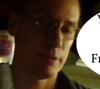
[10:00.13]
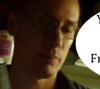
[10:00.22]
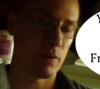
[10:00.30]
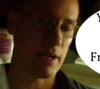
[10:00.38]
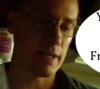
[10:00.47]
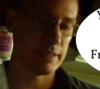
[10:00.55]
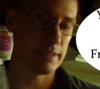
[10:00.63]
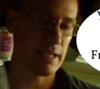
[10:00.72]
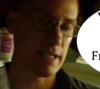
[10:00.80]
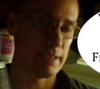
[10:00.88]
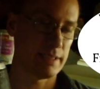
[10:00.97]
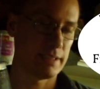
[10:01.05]

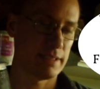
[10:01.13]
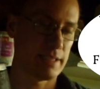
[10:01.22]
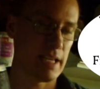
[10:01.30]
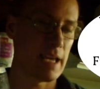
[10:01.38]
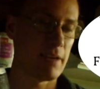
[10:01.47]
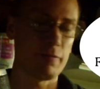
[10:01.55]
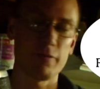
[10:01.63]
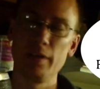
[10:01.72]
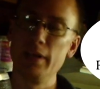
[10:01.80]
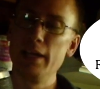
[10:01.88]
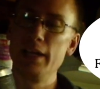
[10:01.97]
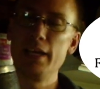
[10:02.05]
process safe
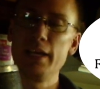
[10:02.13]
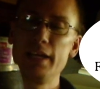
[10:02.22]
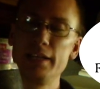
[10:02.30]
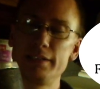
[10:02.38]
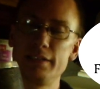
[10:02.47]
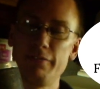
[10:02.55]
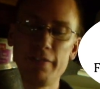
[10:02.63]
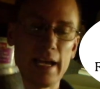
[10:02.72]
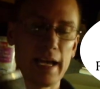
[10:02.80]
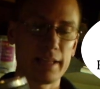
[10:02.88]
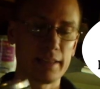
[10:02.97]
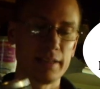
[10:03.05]
is the
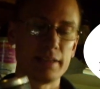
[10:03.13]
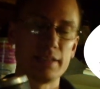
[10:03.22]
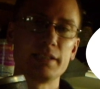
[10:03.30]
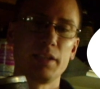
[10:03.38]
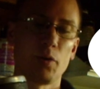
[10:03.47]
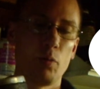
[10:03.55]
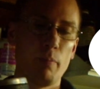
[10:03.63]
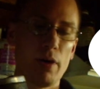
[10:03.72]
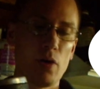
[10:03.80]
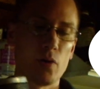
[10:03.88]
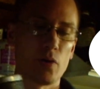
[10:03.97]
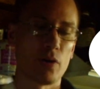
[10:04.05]
fact that little
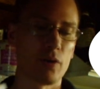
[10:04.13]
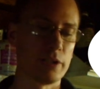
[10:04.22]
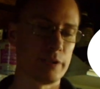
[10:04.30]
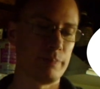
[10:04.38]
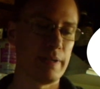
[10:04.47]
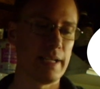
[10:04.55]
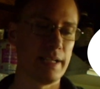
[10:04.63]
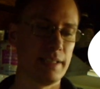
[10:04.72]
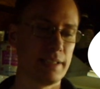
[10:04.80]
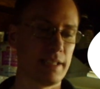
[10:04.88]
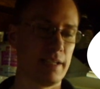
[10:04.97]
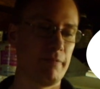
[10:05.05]
motor
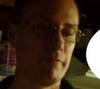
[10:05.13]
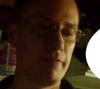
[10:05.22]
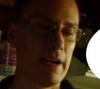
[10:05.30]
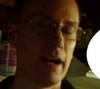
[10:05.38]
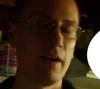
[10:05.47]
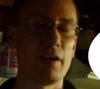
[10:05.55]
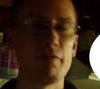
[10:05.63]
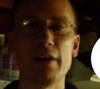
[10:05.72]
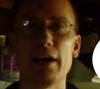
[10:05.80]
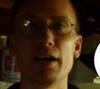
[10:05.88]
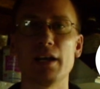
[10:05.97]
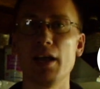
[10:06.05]
spins at a very,
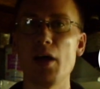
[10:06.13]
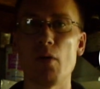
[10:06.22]
very low